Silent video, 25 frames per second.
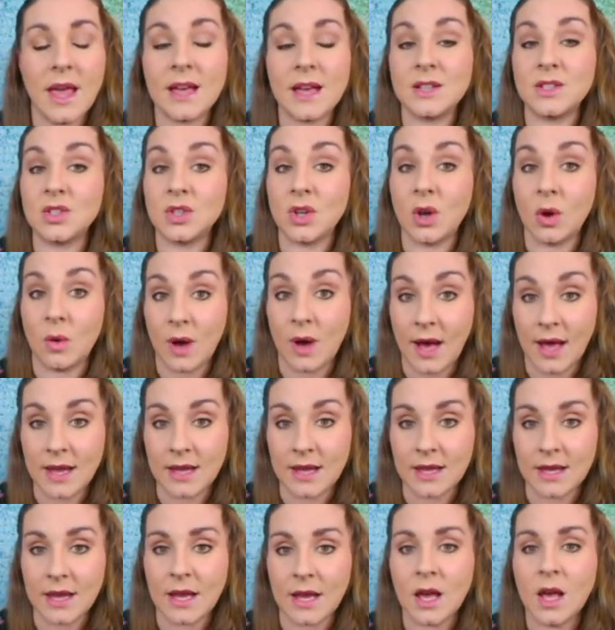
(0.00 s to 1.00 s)
and to go
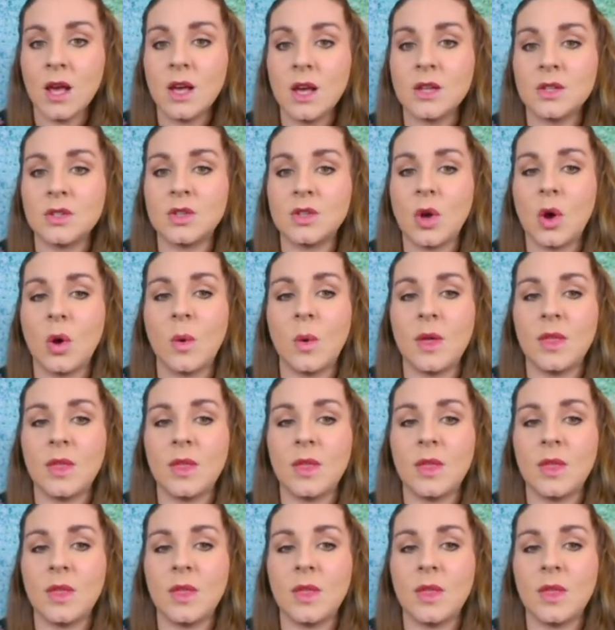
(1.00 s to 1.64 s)
hiking. So